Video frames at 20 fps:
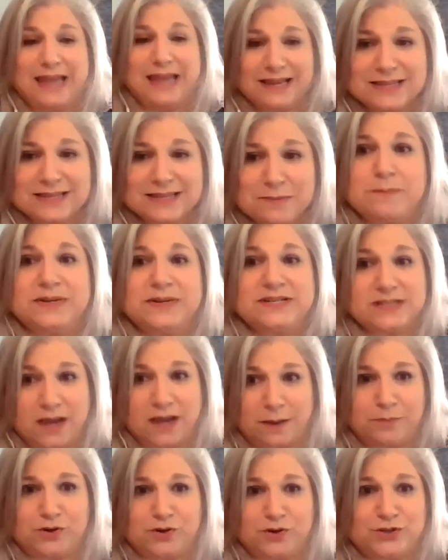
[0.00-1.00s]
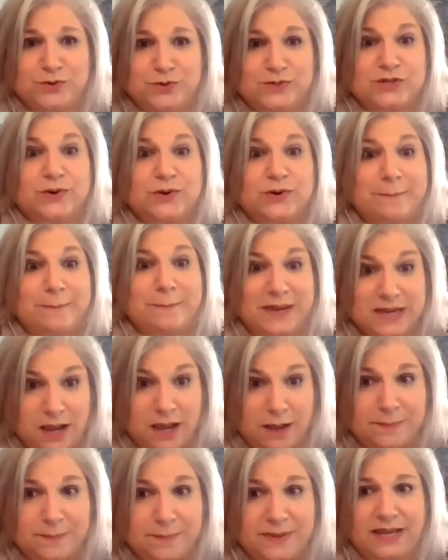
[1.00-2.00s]
Yes, I'm a top producer at my
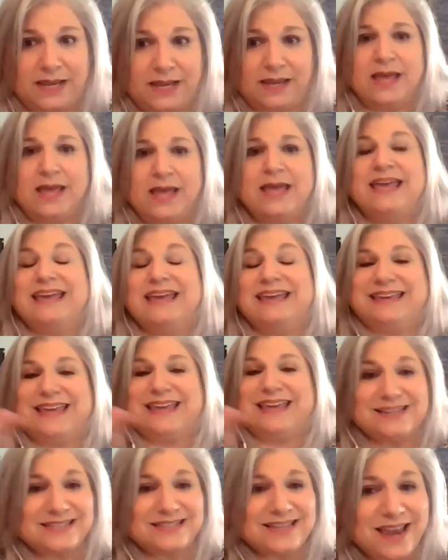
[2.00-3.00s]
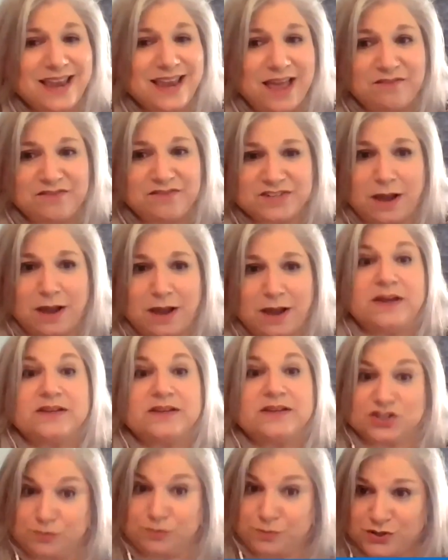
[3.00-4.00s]
company. Yes, I have top
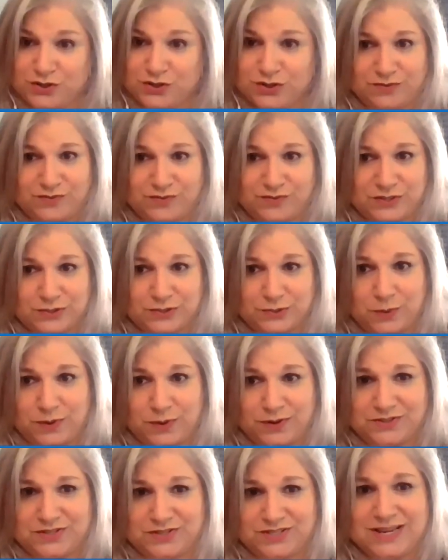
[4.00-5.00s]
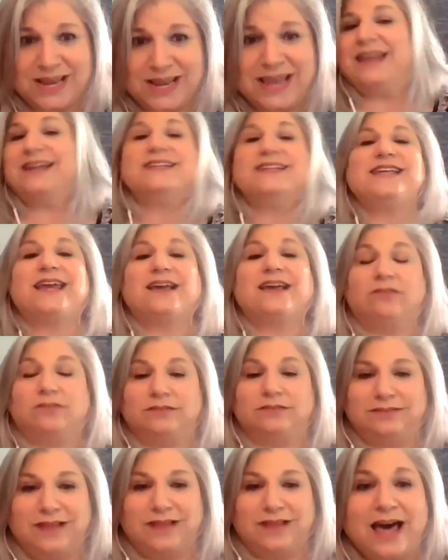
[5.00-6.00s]
customer service scores, and I take a
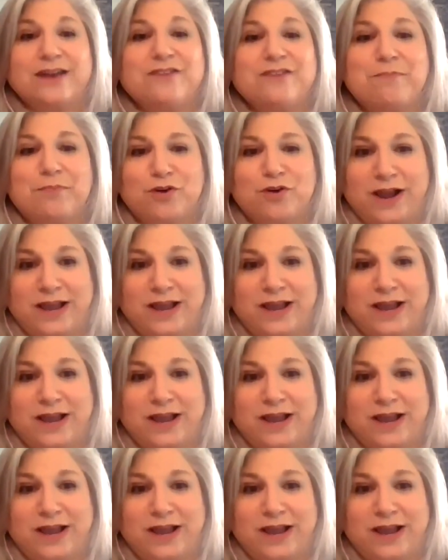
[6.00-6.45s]
lot of